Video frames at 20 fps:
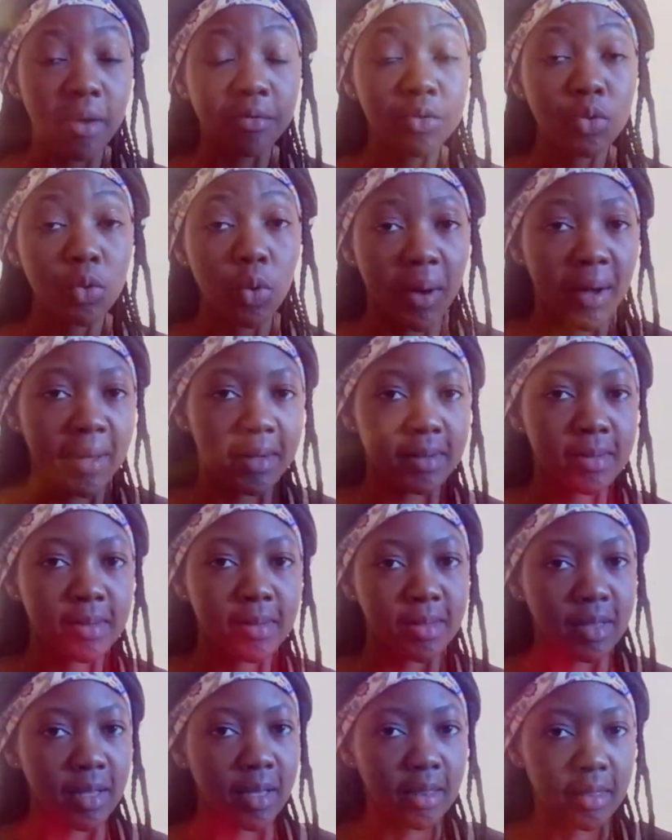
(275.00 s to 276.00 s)

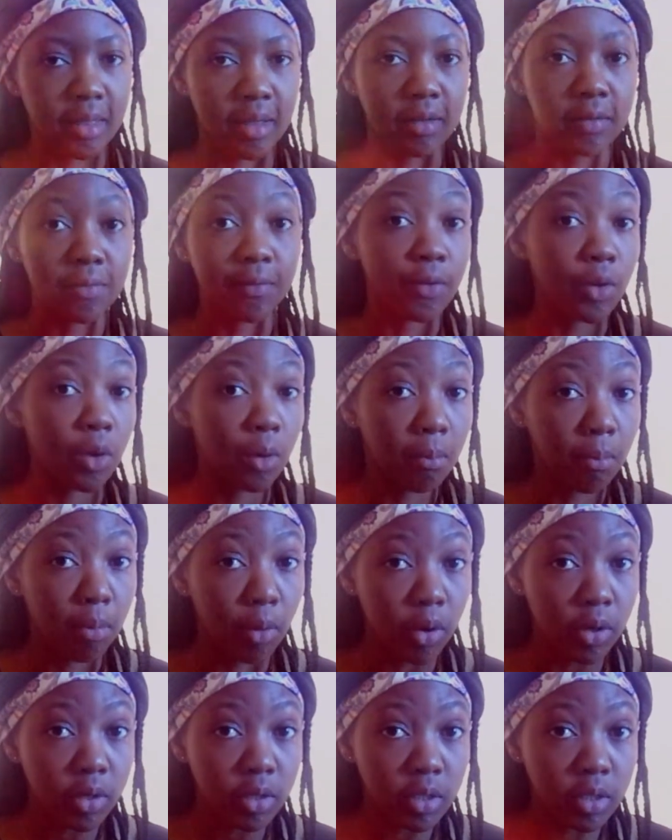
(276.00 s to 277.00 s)
understand that for your
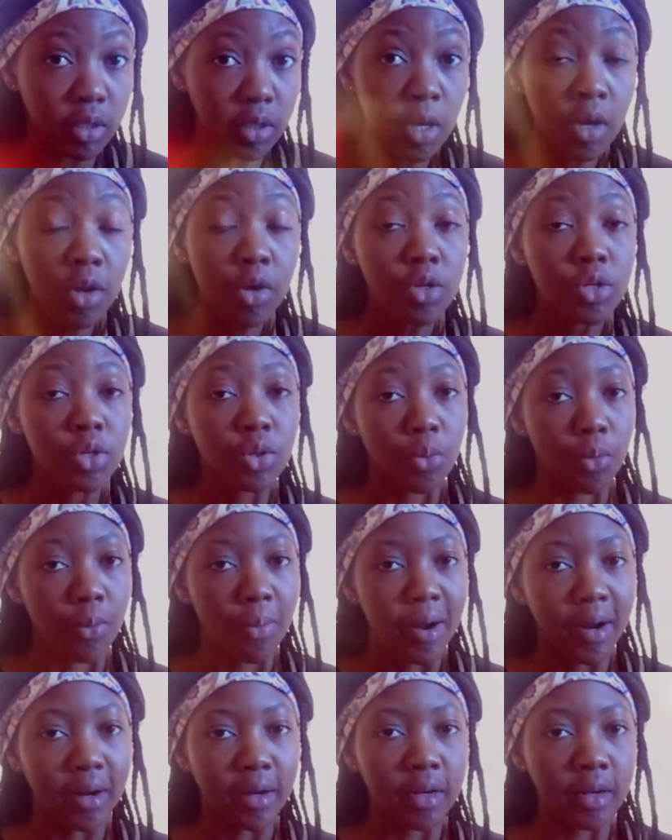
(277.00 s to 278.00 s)
body to
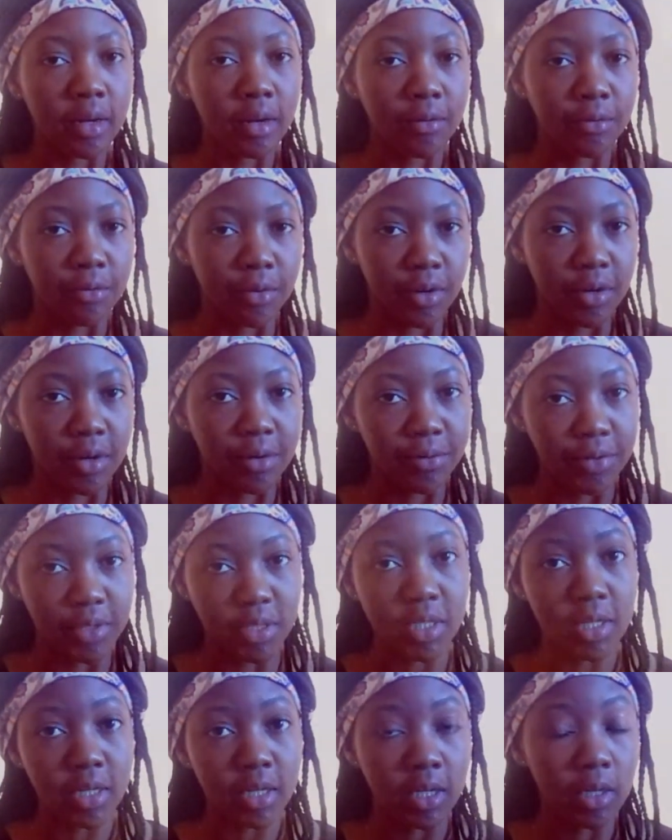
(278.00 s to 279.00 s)
work very
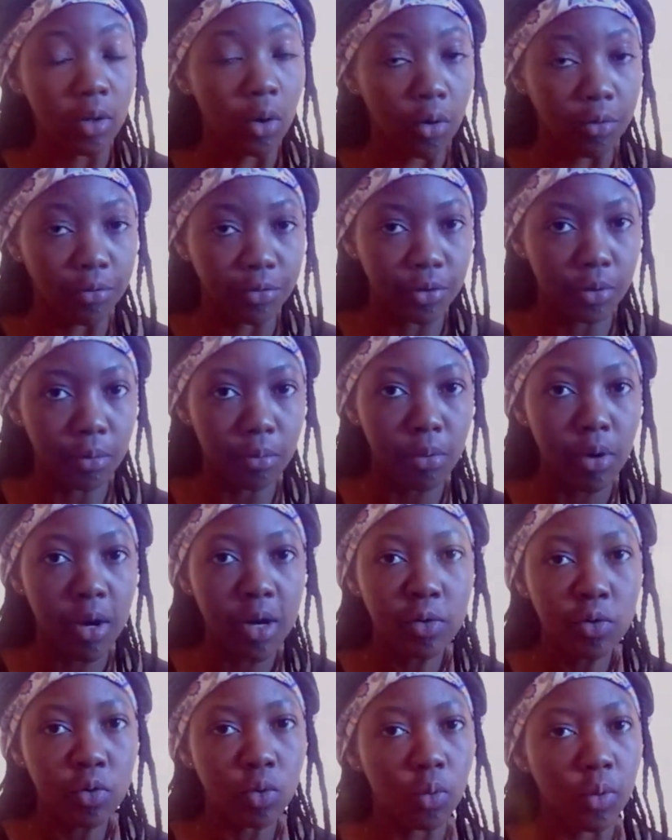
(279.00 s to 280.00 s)
efficiently, or for your
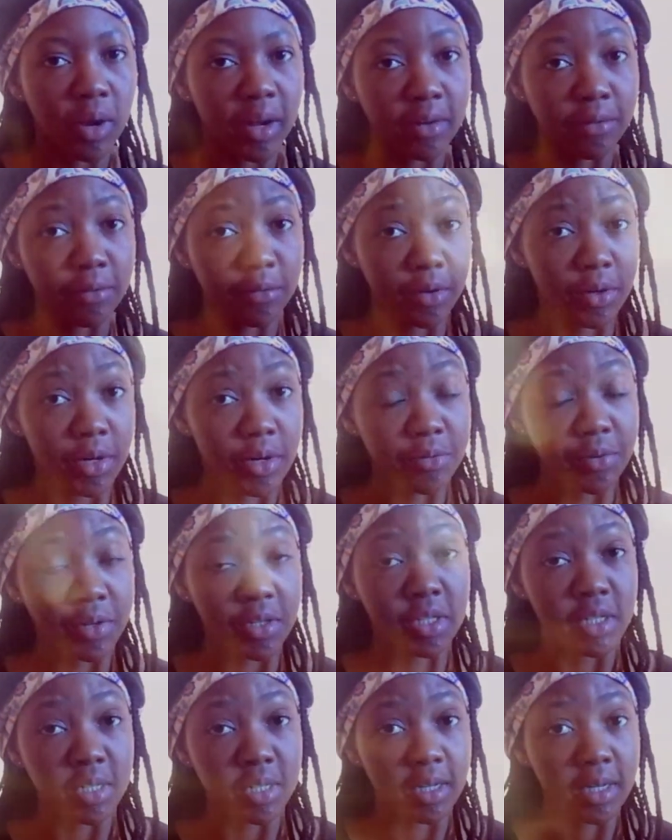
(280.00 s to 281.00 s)
brain to work very
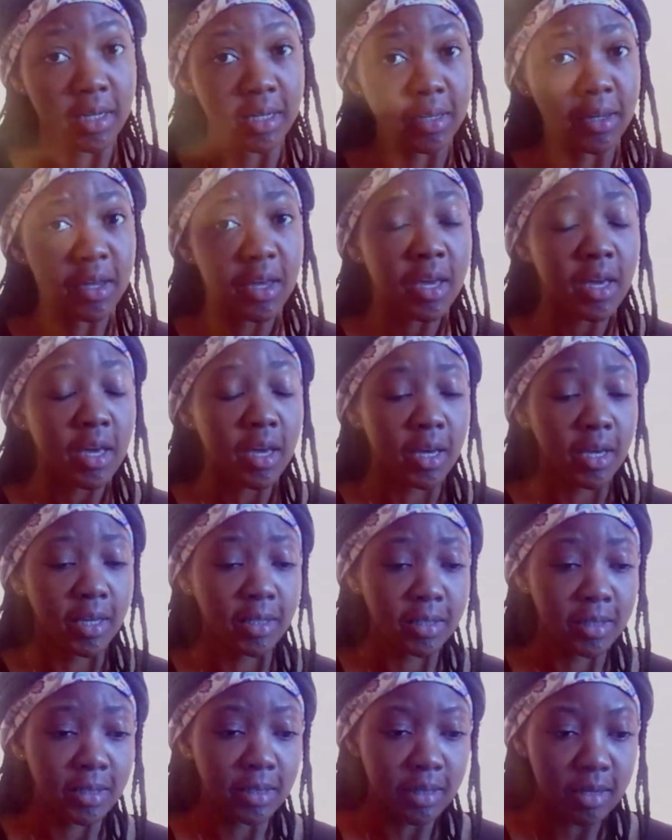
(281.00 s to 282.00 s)
efficiently,
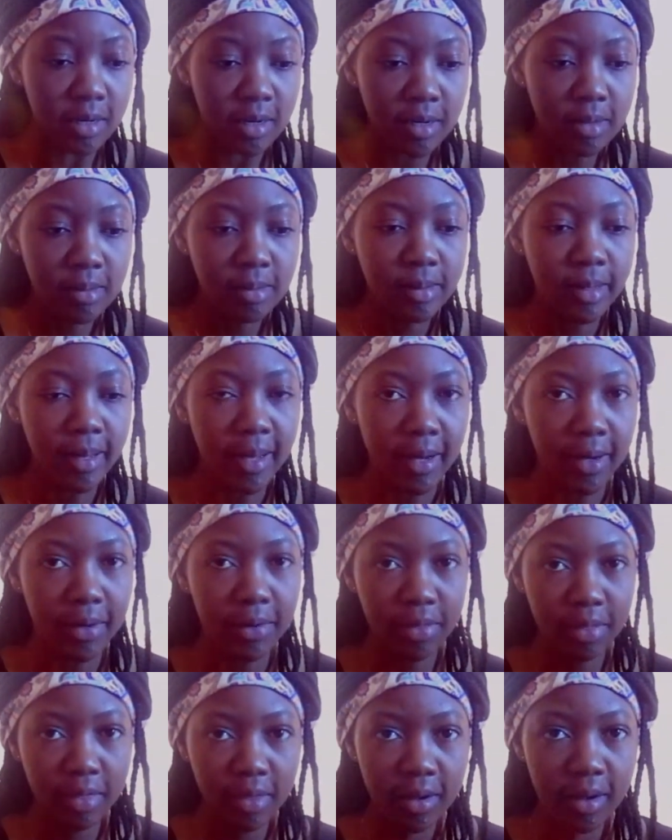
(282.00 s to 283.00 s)
it needs
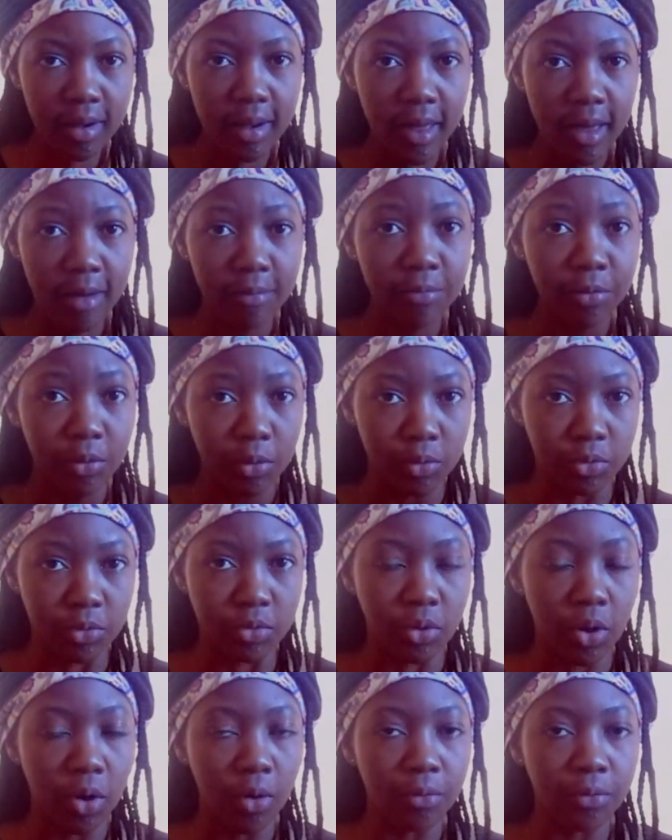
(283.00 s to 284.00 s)
healthy levels
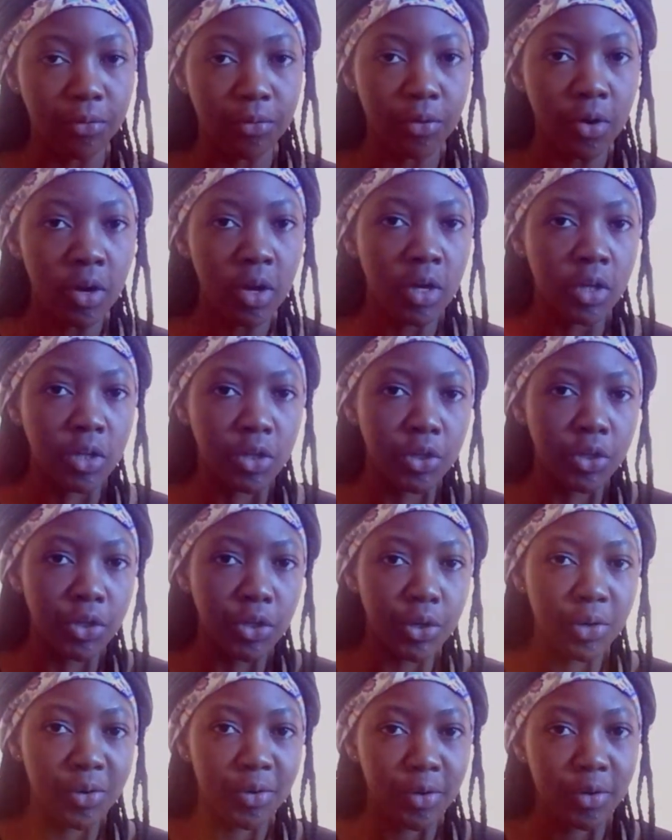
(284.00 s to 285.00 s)
of
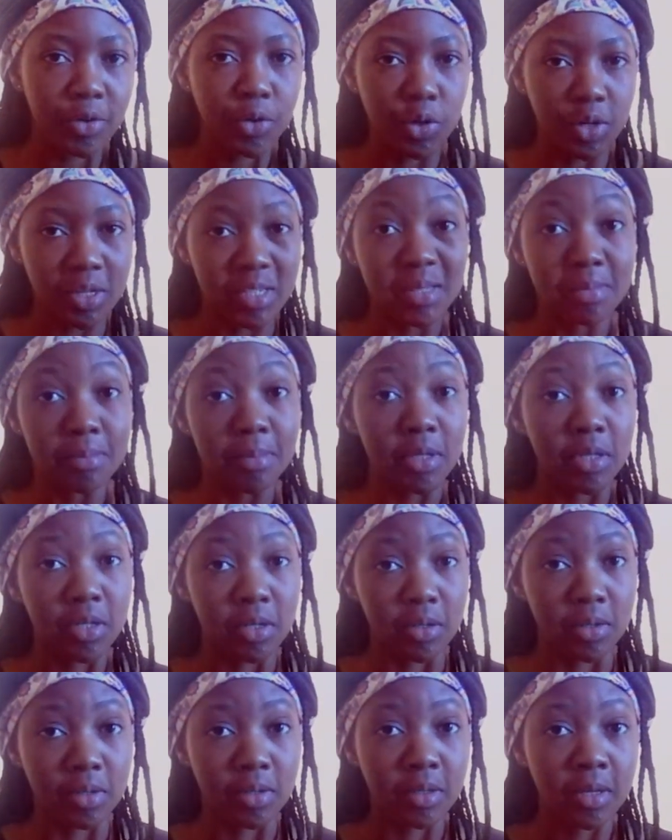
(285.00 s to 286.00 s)

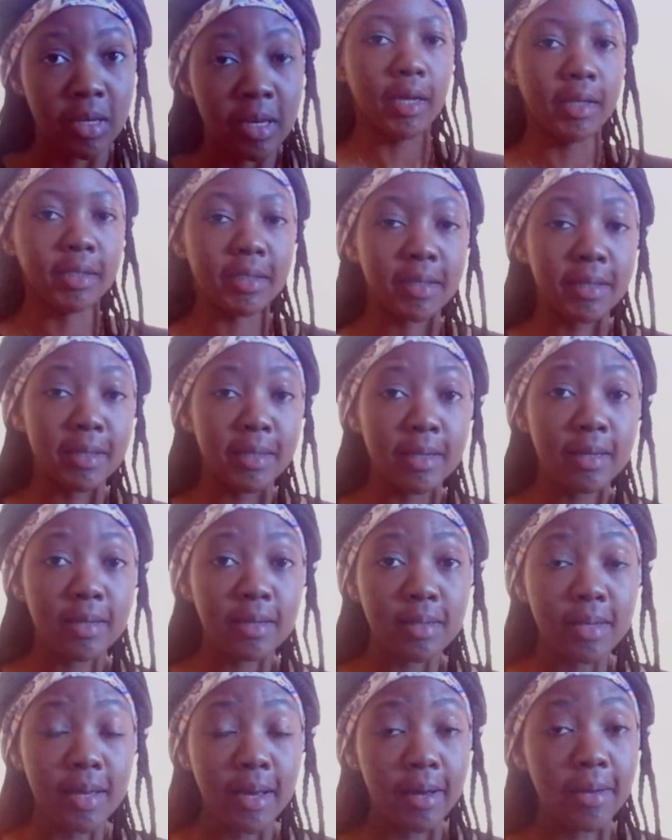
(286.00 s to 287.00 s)
neurotransmitters. It
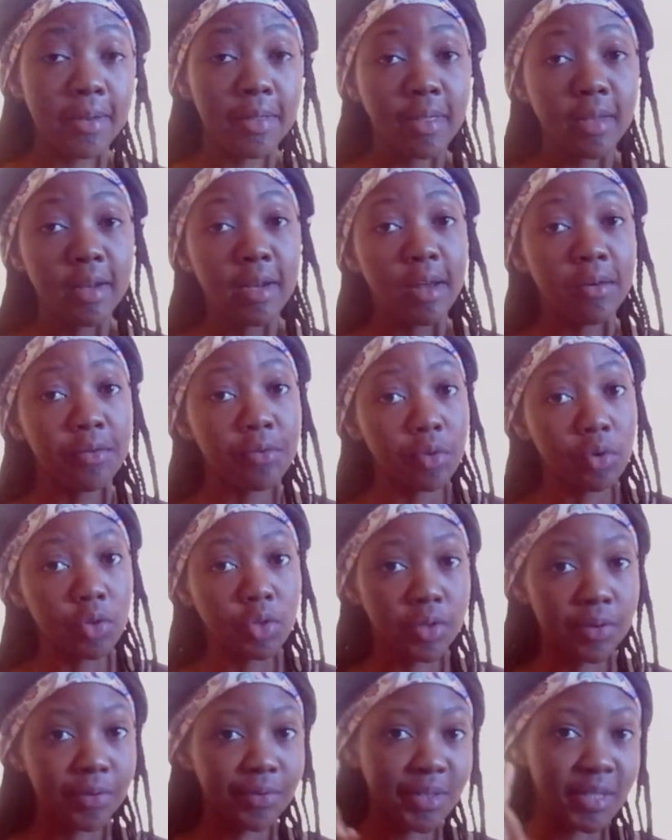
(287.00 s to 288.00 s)
needs healthy
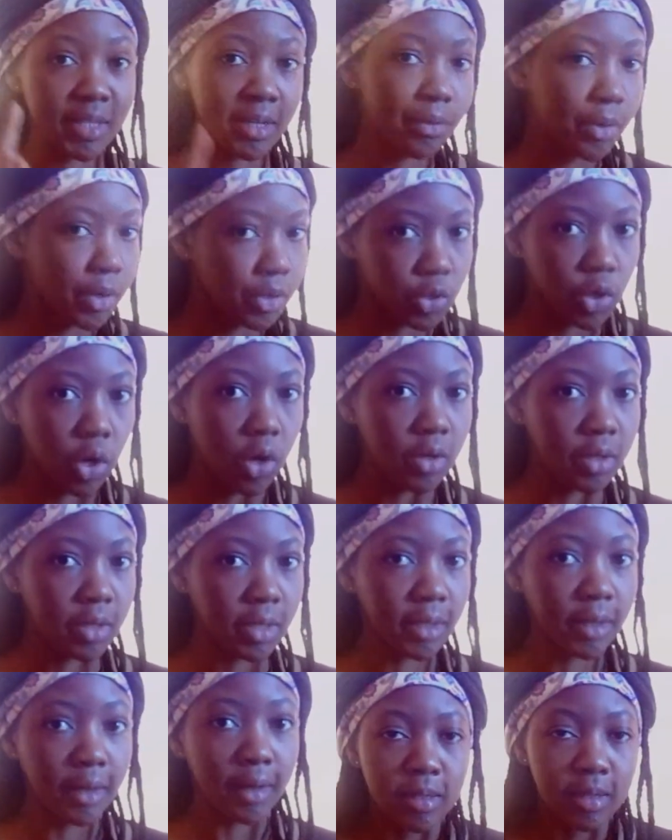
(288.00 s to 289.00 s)
levels of
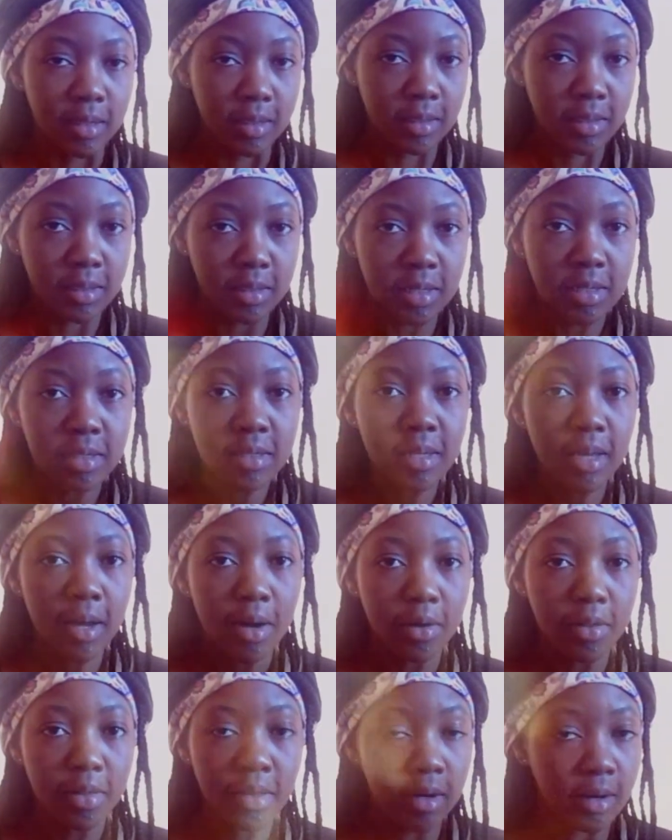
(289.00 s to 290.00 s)
serotonin. It needs
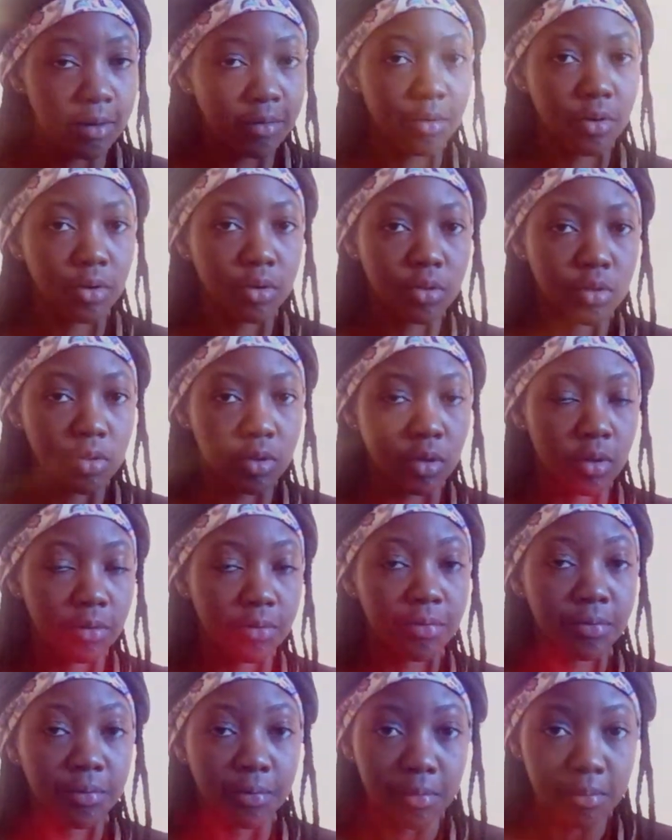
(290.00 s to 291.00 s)
healthy levels
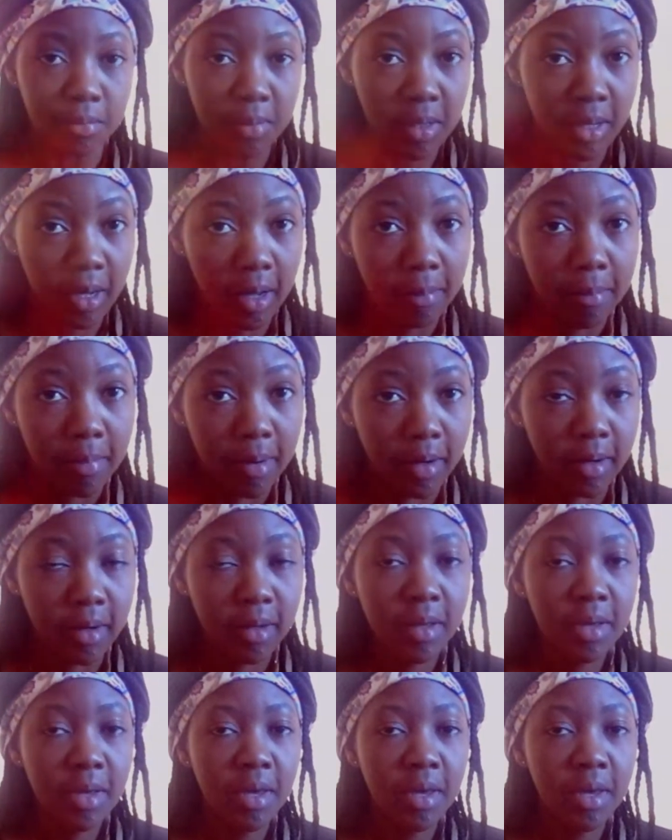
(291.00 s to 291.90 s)
of GABA.